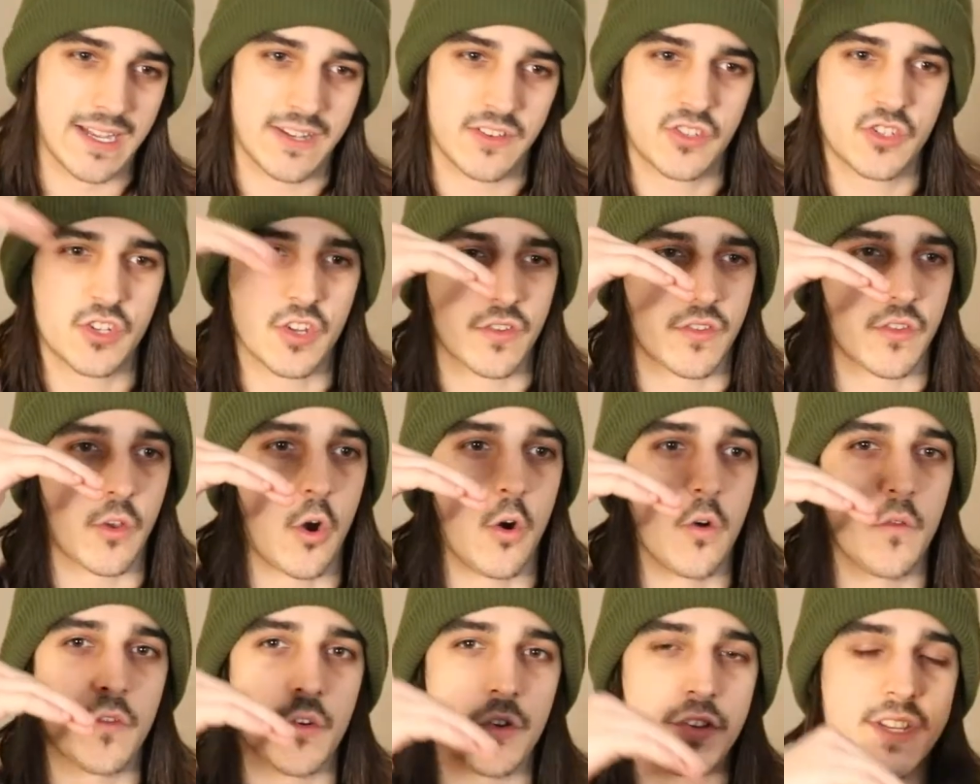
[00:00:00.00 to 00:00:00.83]
just
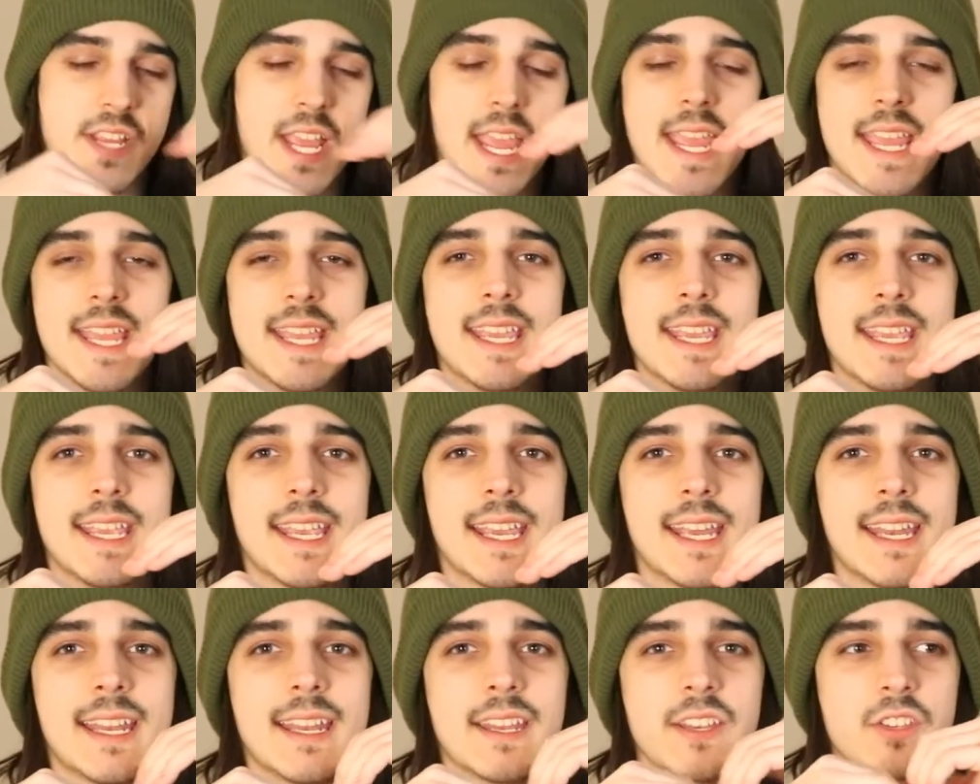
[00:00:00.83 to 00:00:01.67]
overtaking
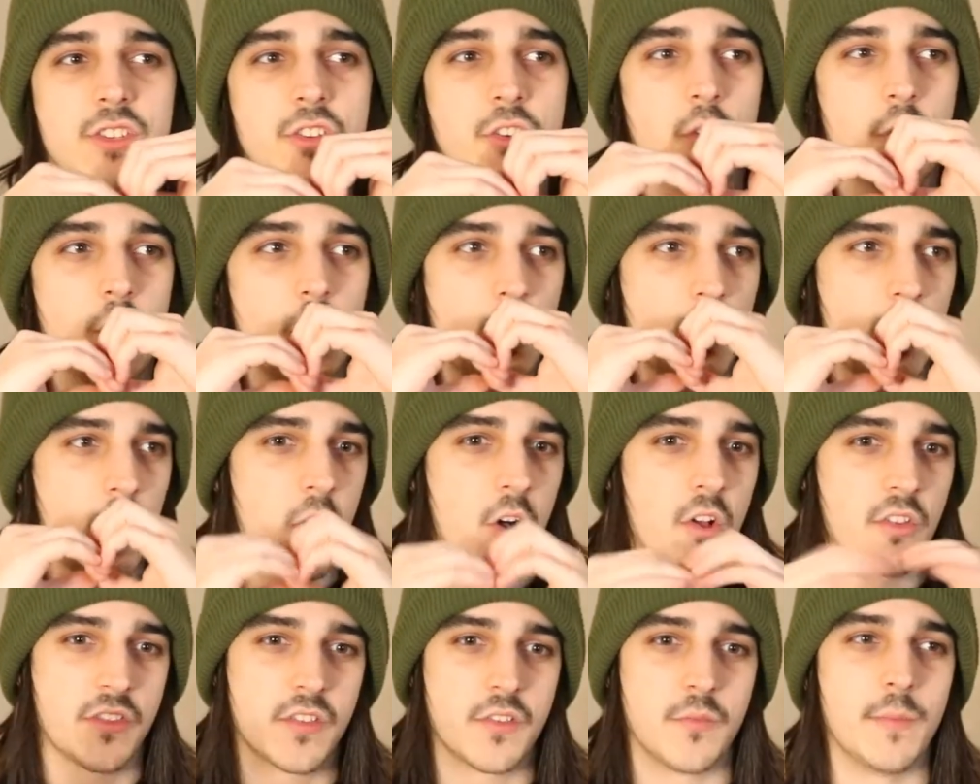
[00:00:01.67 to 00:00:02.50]
it until
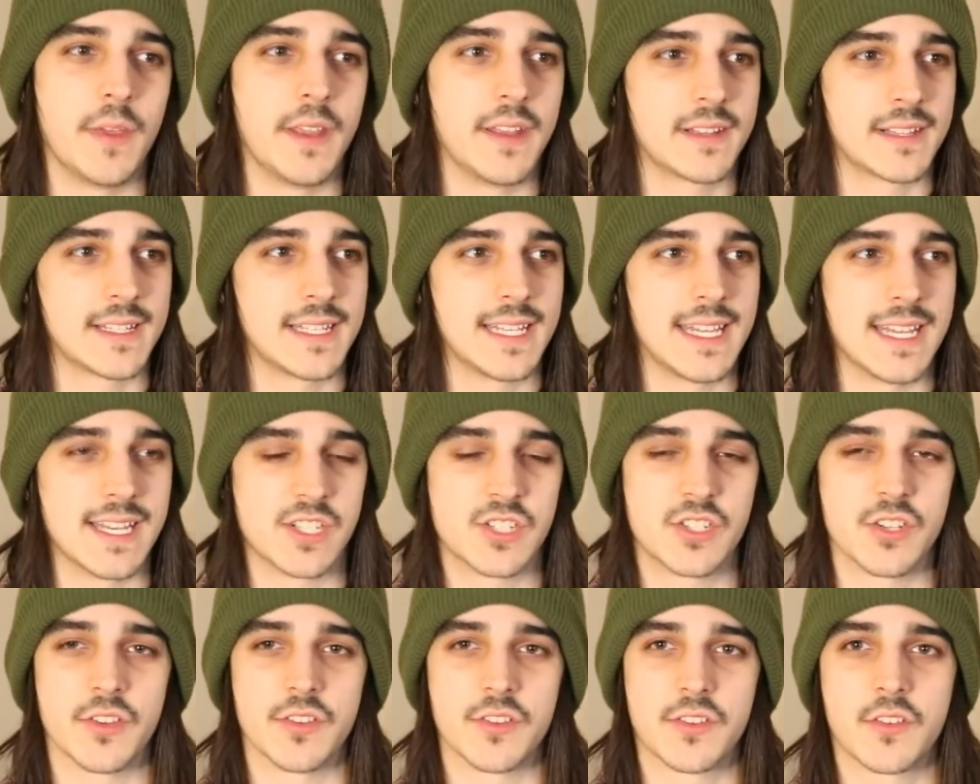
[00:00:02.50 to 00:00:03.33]
ultimately it
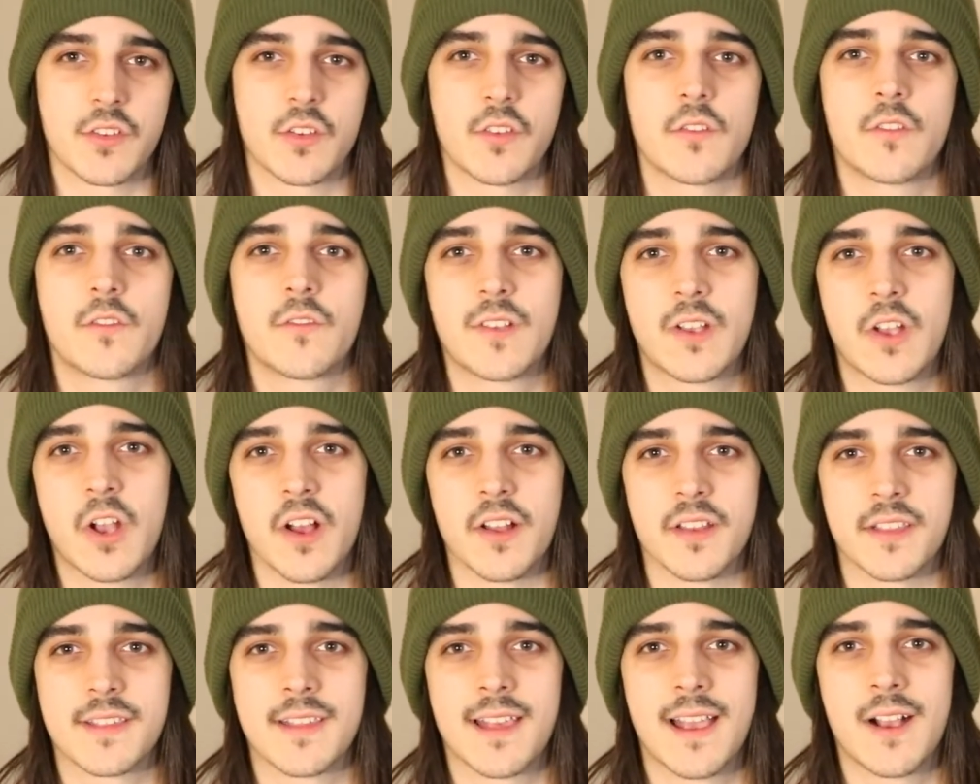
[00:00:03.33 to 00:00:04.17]
just
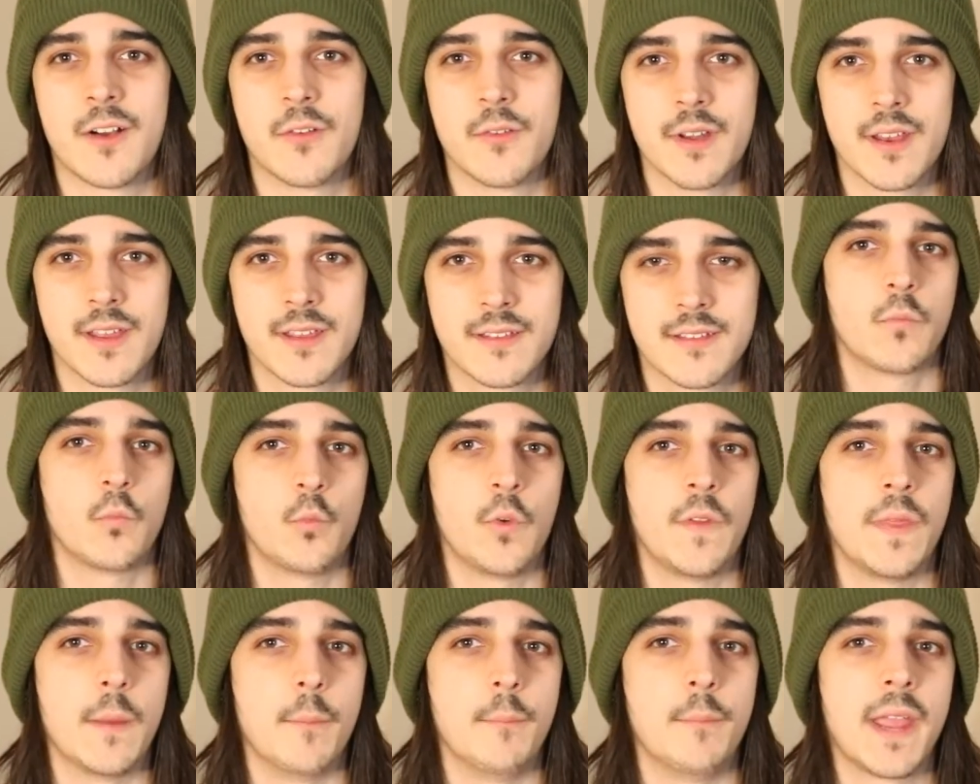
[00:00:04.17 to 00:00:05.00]
cuts out.
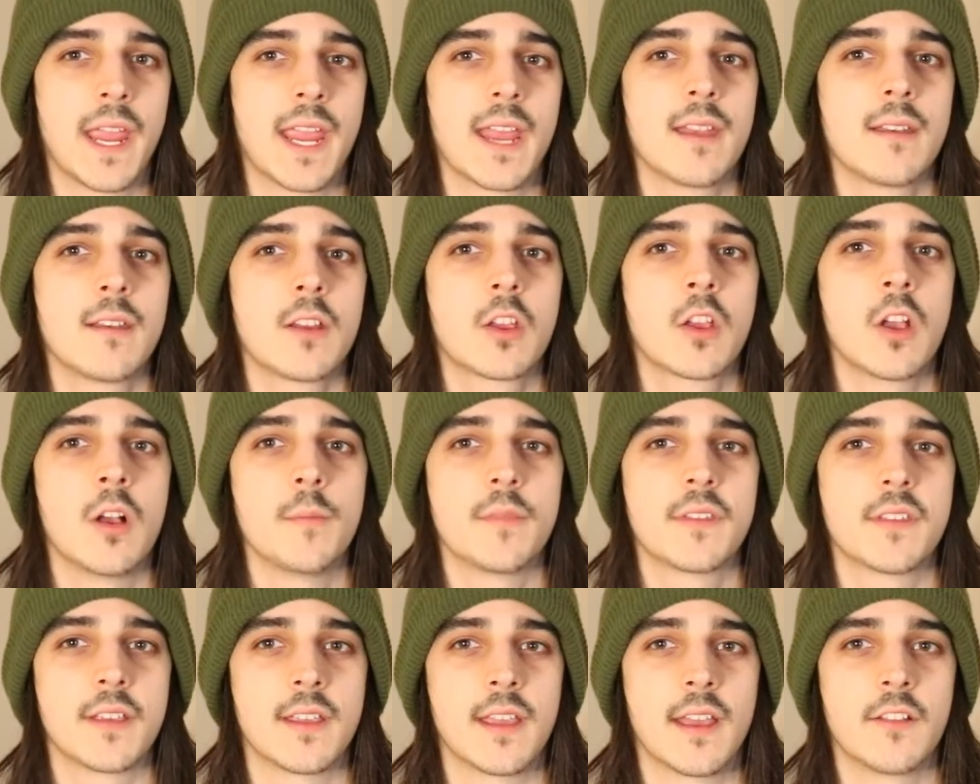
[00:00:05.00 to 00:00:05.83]
When the band
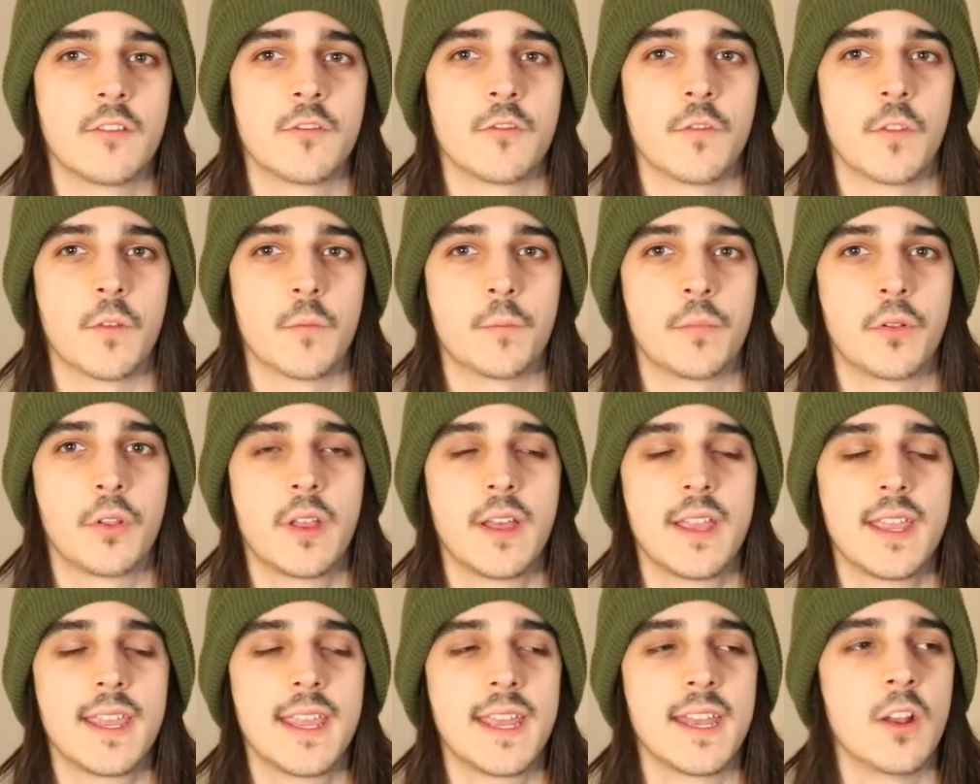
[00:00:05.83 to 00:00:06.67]
comes together to
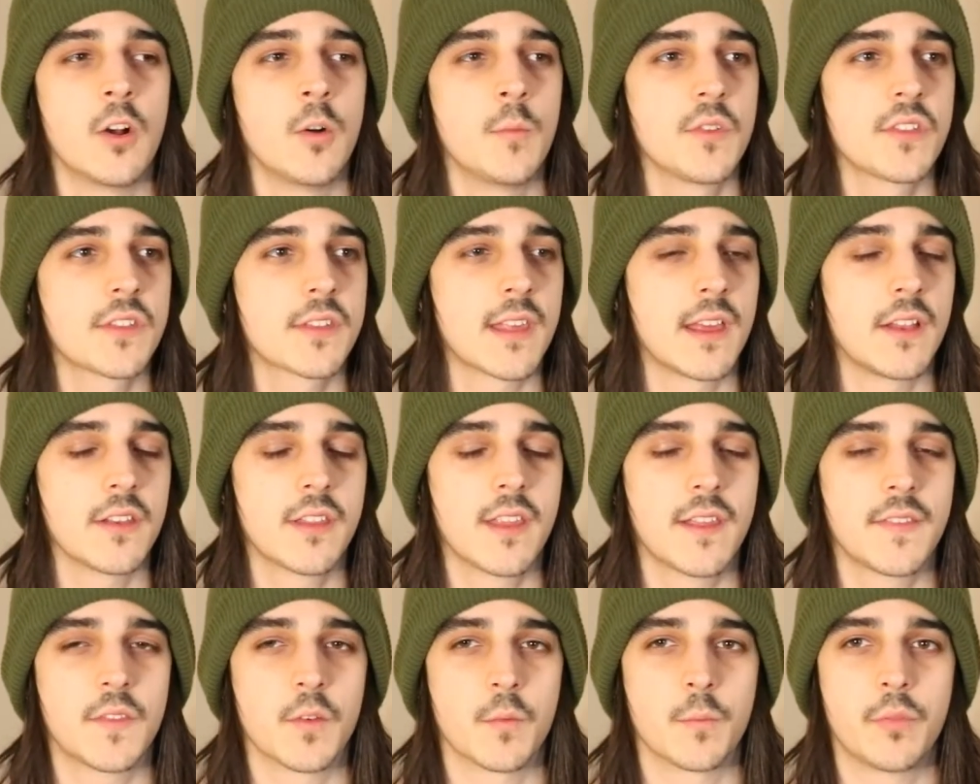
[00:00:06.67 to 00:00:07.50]
play, it almost sounds
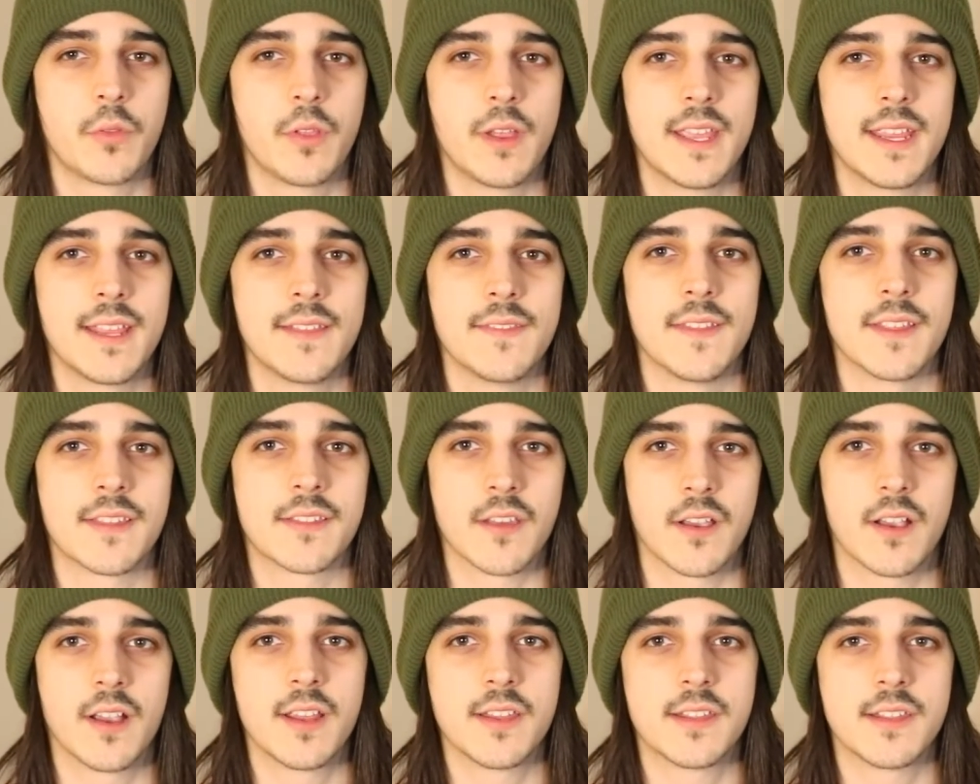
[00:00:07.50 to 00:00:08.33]
like they're playing in this
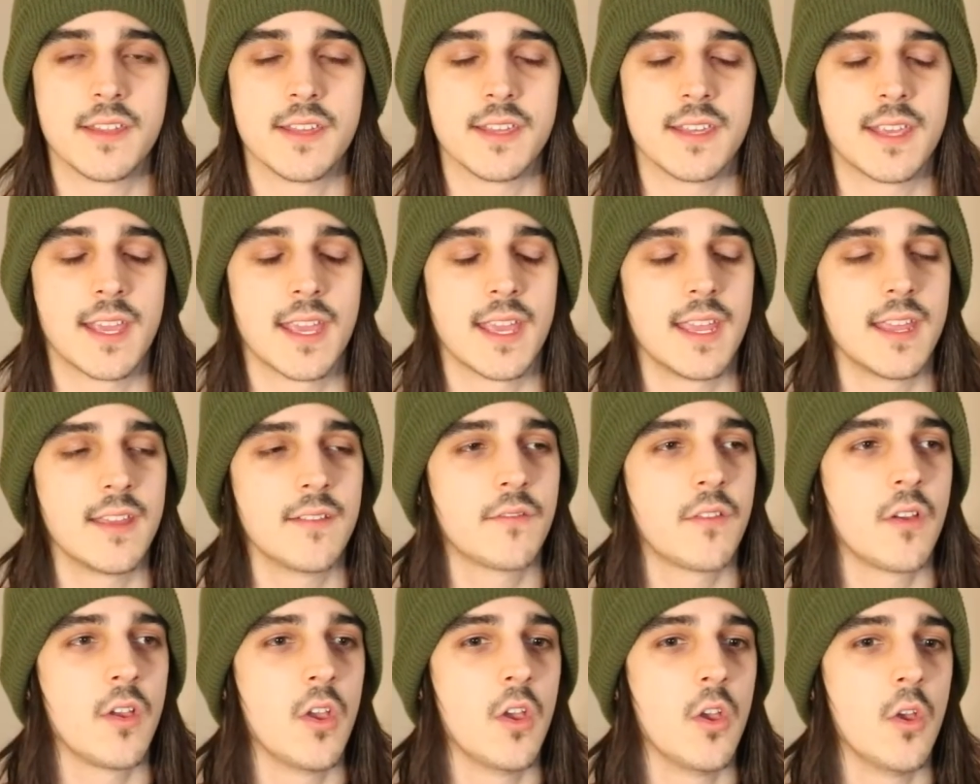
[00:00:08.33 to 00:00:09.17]
icy cave